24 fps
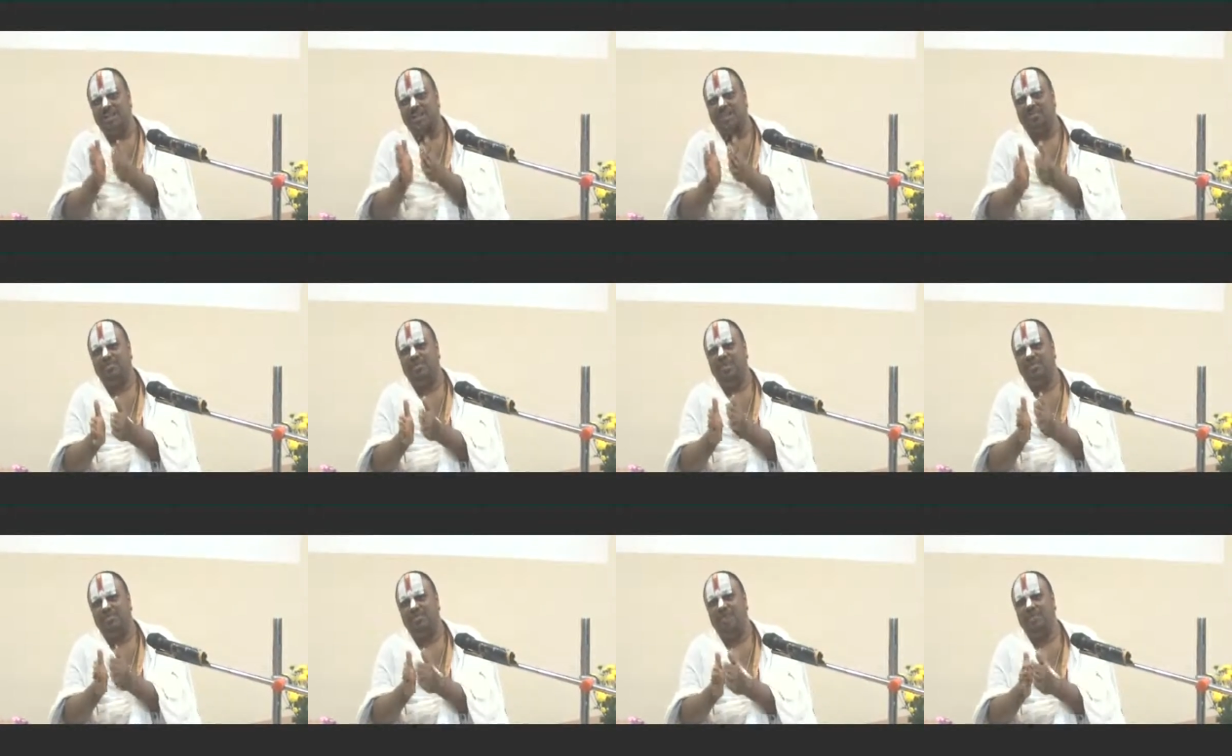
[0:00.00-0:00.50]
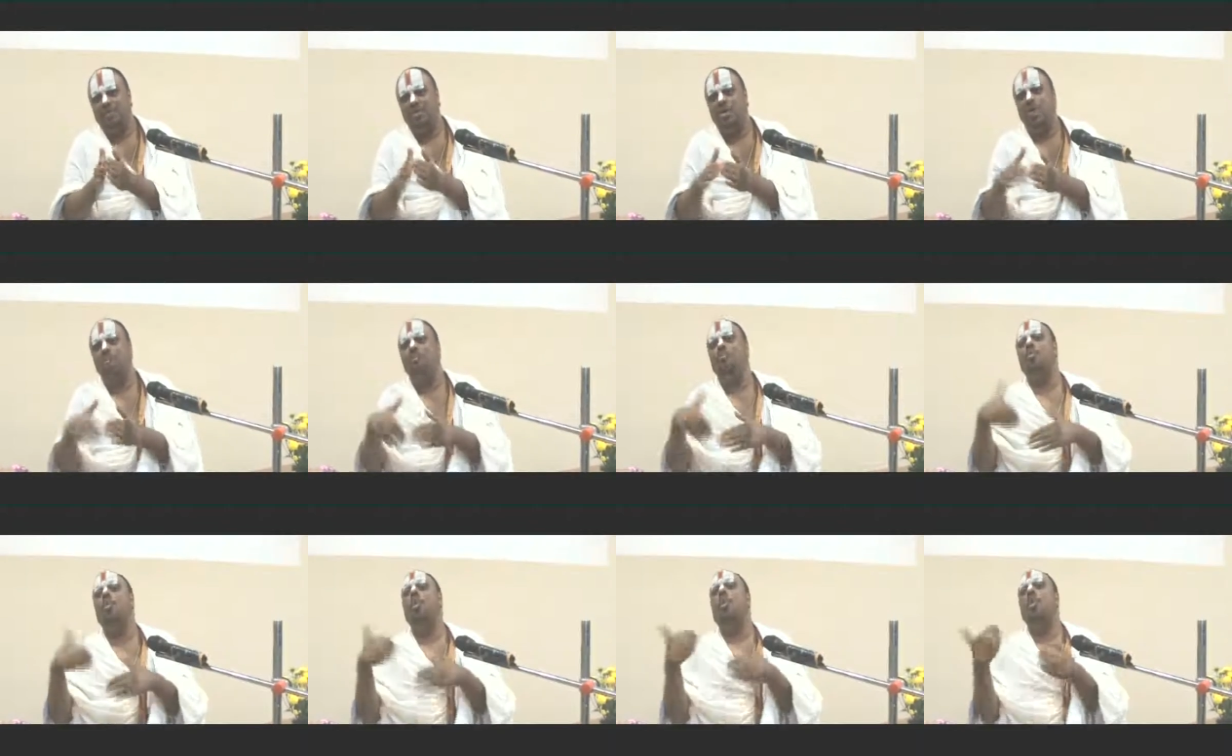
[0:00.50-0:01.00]
that will pave
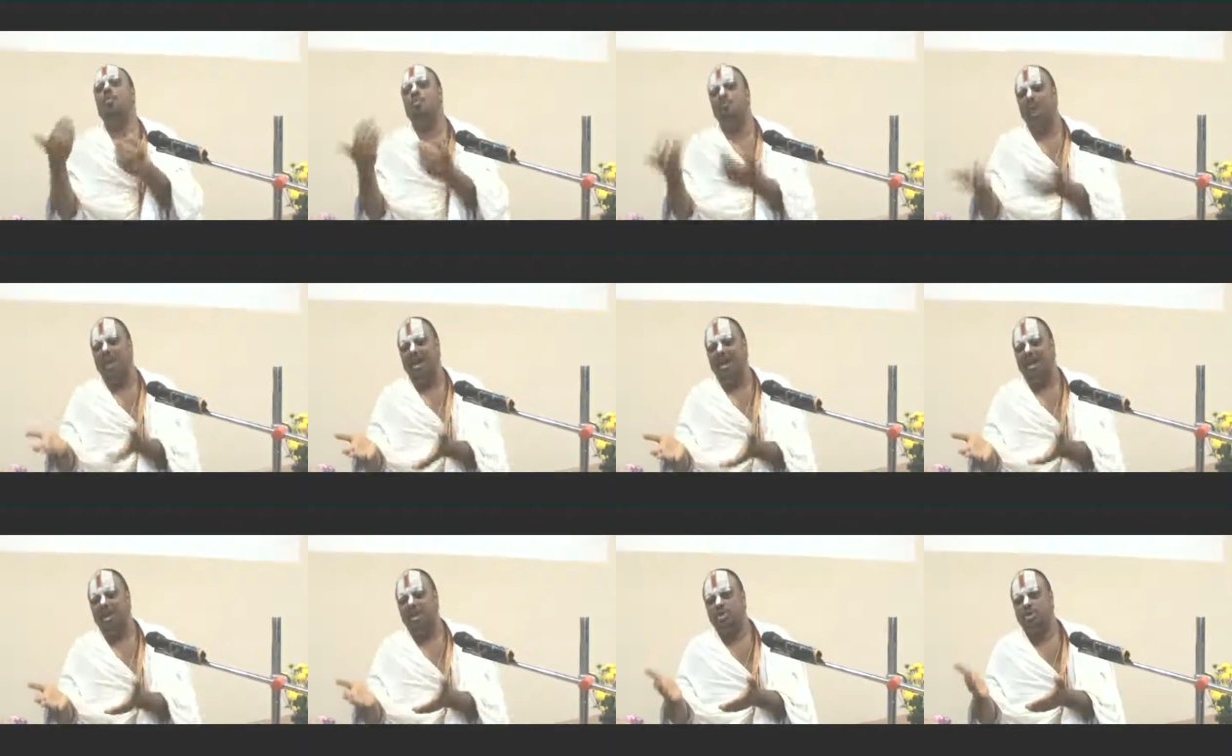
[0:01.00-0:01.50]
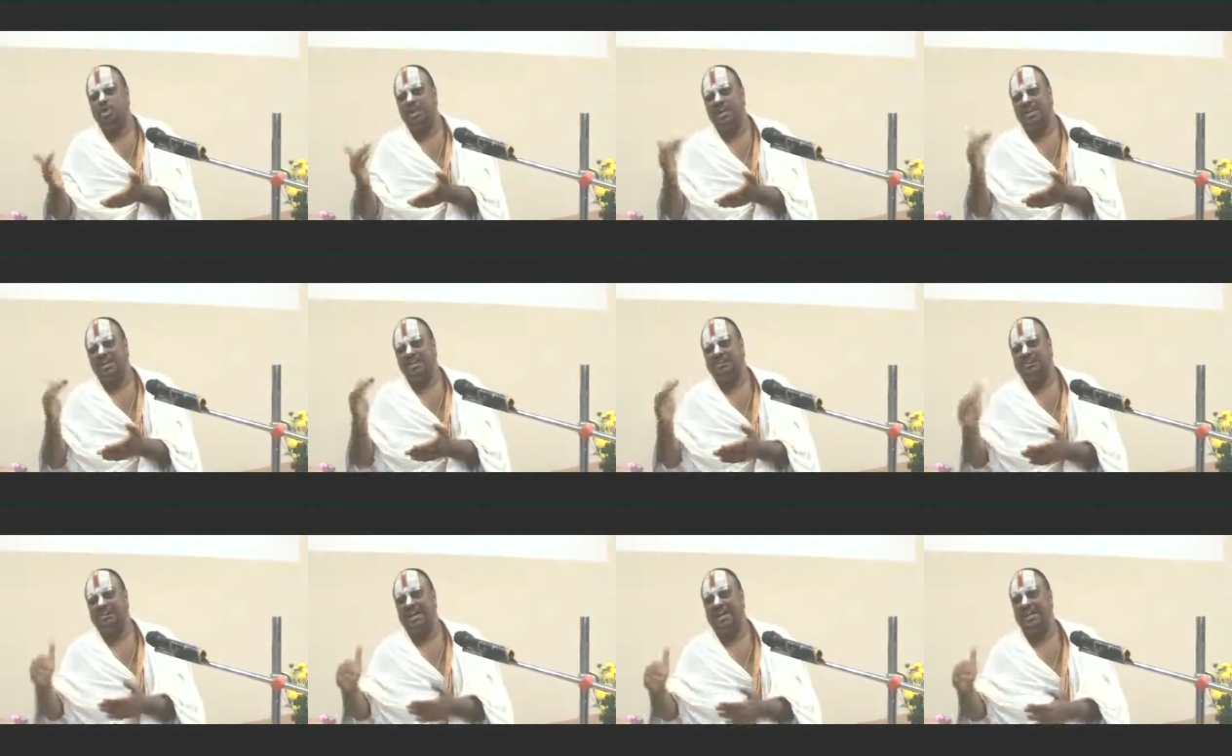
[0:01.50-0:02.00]
you more way
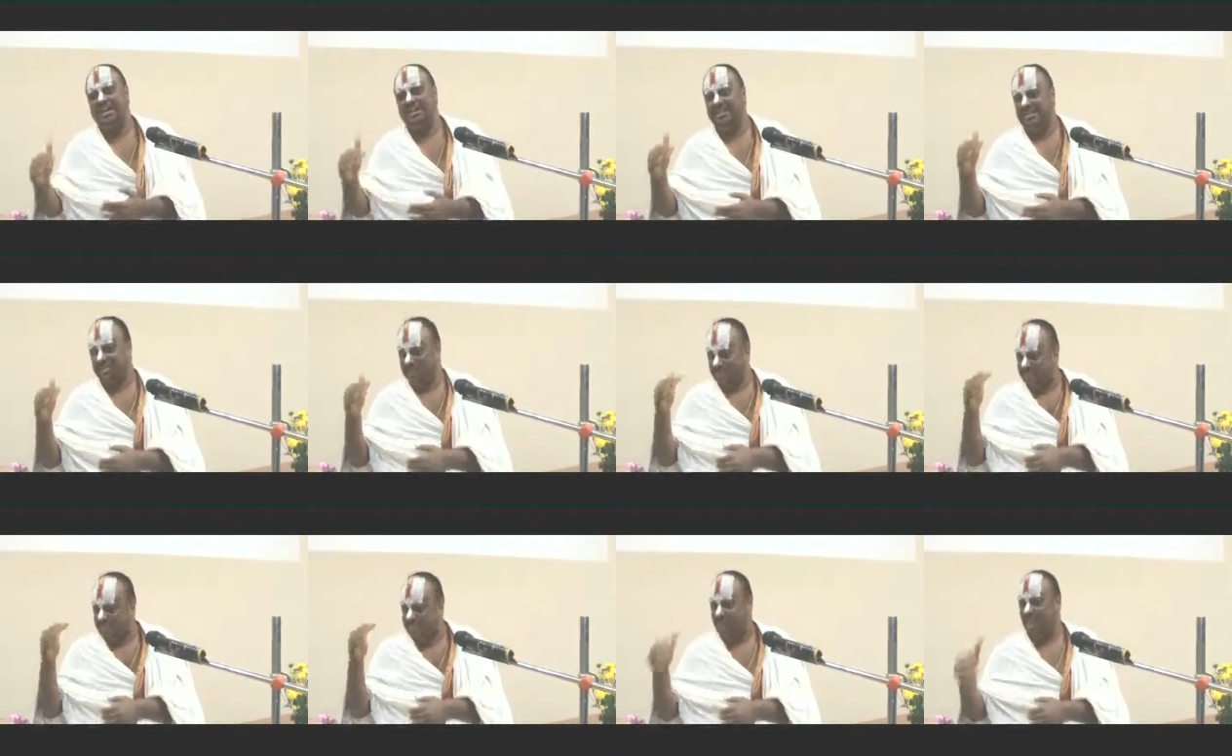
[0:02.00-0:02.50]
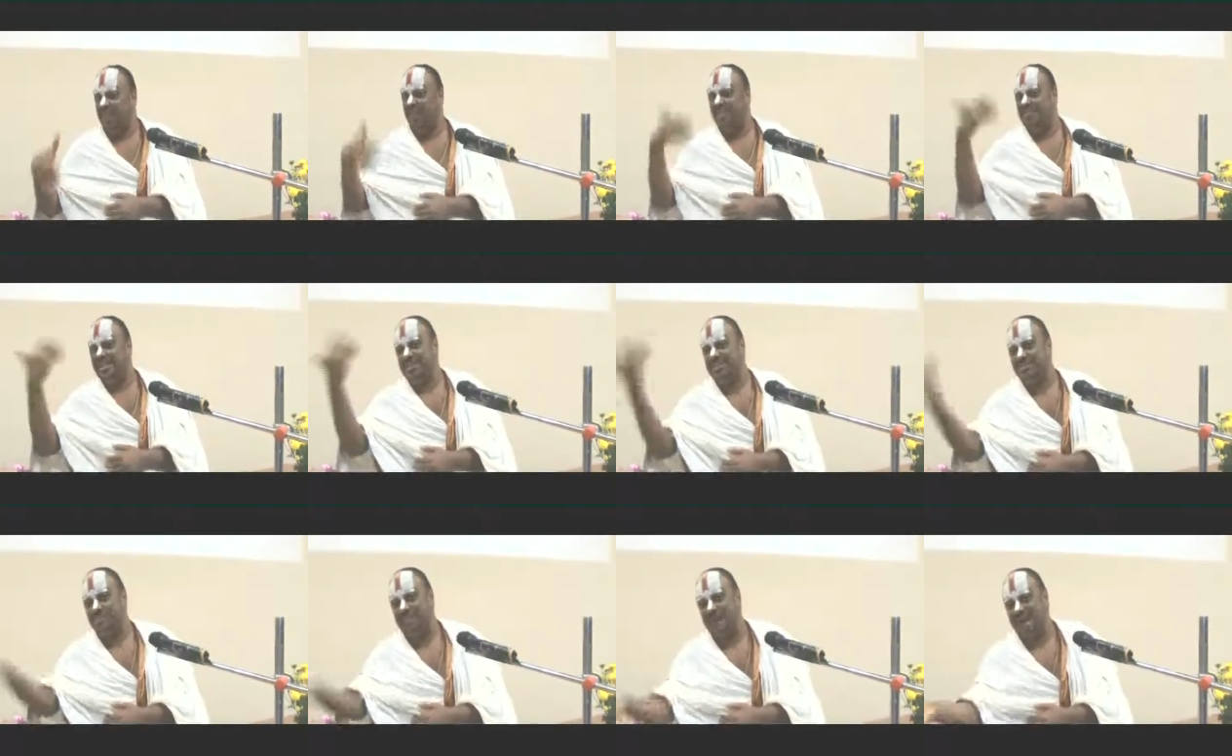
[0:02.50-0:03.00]
to understand the
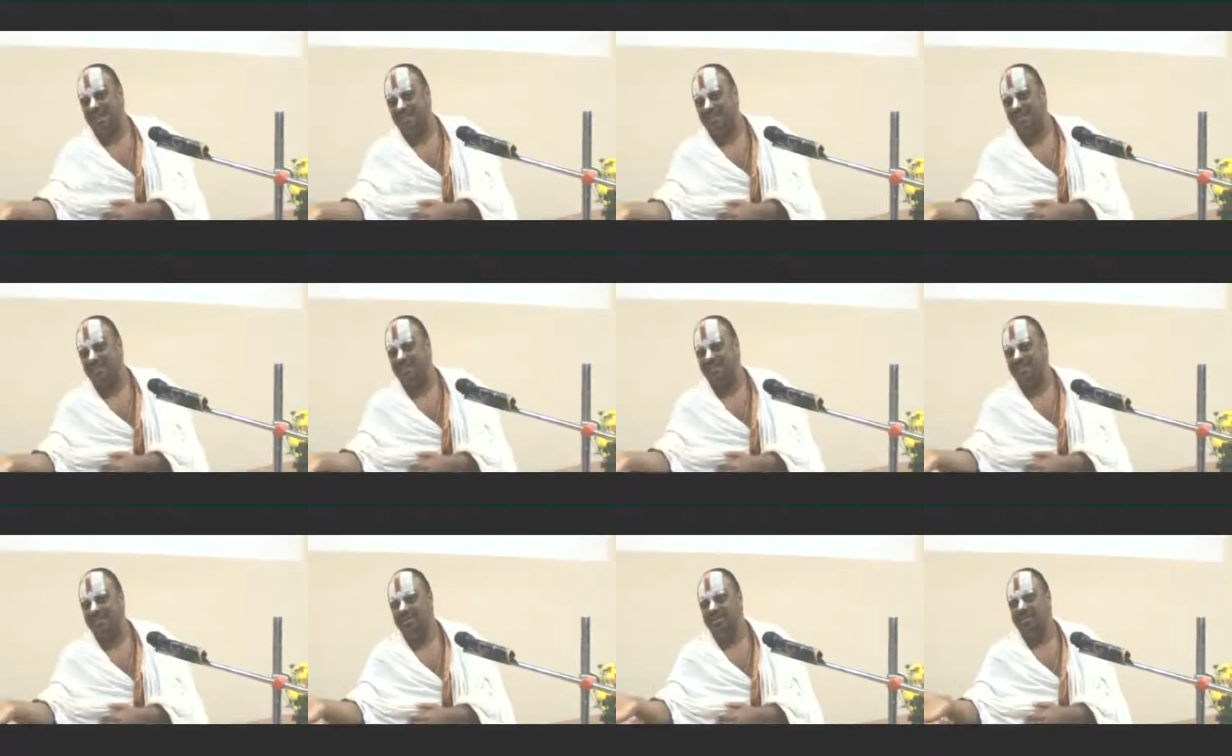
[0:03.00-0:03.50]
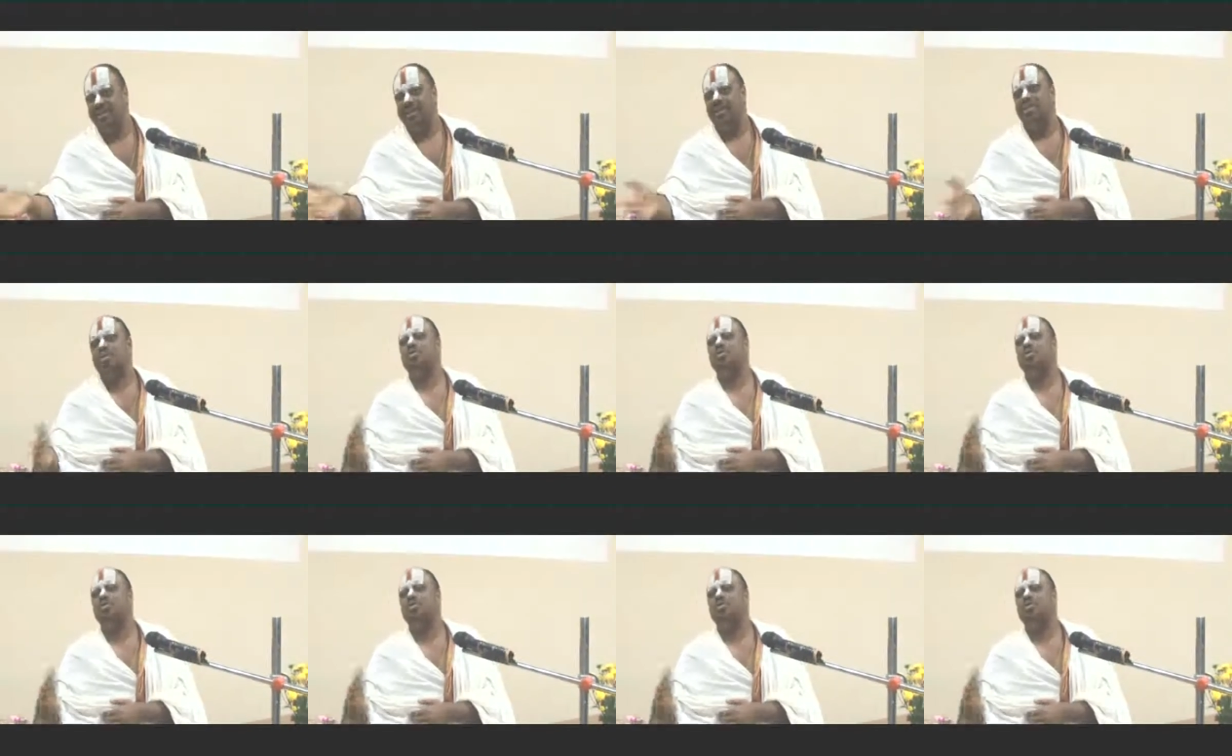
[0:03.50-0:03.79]
lifeless matter.